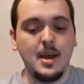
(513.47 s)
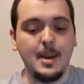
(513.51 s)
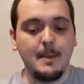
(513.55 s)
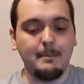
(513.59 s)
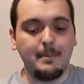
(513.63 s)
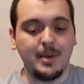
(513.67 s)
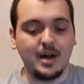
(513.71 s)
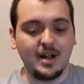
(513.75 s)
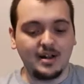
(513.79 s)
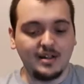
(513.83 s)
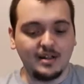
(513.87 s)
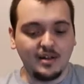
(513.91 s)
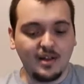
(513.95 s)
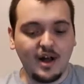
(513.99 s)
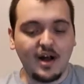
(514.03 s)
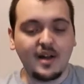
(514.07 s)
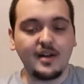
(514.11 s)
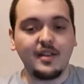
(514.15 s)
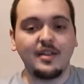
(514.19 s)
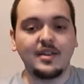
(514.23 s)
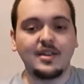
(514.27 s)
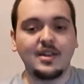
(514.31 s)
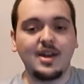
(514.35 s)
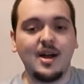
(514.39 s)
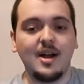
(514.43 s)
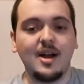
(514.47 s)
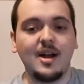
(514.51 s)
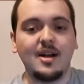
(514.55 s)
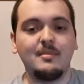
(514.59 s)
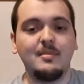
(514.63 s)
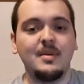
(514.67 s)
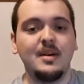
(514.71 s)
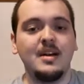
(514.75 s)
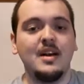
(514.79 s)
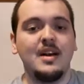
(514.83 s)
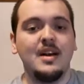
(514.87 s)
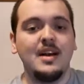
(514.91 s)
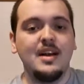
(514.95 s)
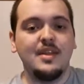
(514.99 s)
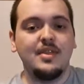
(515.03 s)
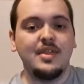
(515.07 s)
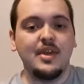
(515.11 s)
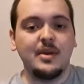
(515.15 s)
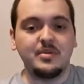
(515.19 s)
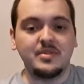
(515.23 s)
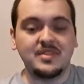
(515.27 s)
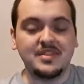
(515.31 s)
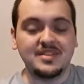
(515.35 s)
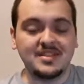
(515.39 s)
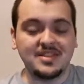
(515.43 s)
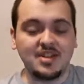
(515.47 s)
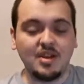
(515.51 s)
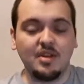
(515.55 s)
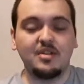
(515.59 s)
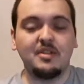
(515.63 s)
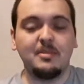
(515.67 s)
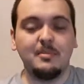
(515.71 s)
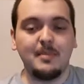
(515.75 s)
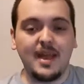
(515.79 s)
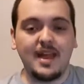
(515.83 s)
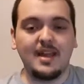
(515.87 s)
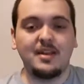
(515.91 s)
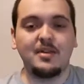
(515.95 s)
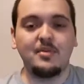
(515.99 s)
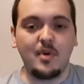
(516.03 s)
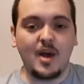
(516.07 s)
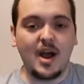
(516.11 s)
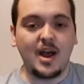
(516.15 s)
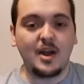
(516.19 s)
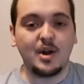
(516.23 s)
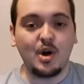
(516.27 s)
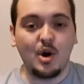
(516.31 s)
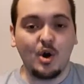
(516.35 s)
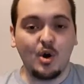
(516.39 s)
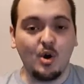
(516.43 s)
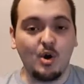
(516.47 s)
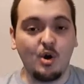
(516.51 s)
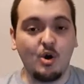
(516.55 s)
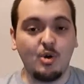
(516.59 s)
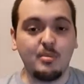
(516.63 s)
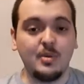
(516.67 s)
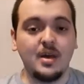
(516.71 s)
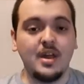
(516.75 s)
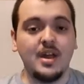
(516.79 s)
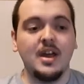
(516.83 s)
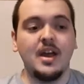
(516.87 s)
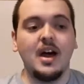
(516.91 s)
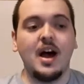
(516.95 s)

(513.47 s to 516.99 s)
But a lot of the time, they would still demand a ride home.